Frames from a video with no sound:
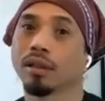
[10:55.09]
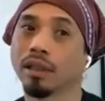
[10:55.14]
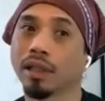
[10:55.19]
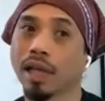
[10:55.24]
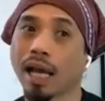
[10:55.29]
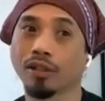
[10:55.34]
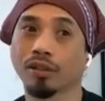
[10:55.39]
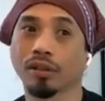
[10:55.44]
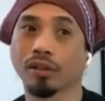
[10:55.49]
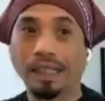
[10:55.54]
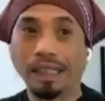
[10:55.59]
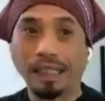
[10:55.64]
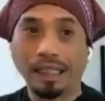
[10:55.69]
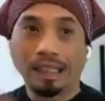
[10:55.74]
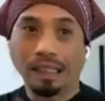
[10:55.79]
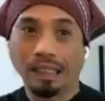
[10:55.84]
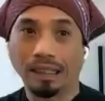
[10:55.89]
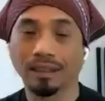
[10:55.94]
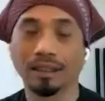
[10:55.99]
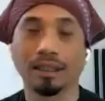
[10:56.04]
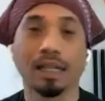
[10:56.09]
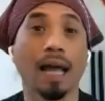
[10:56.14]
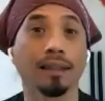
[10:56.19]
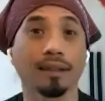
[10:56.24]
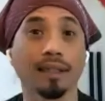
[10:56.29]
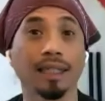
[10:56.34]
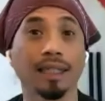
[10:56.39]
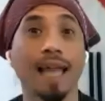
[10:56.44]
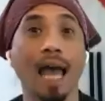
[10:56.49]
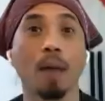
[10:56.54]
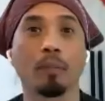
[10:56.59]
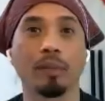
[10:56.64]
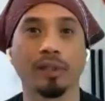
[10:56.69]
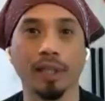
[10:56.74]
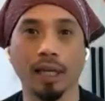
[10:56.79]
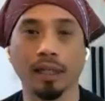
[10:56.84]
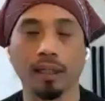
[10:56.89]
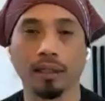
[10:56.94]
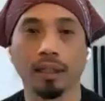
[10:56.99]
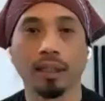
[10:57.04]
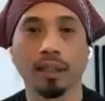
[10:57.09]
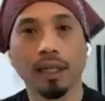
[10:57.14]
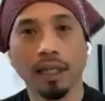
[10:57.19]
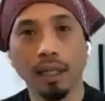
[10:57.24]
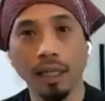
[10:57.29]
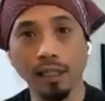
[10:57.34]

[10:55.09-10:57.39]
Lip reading: He actually got decapitated.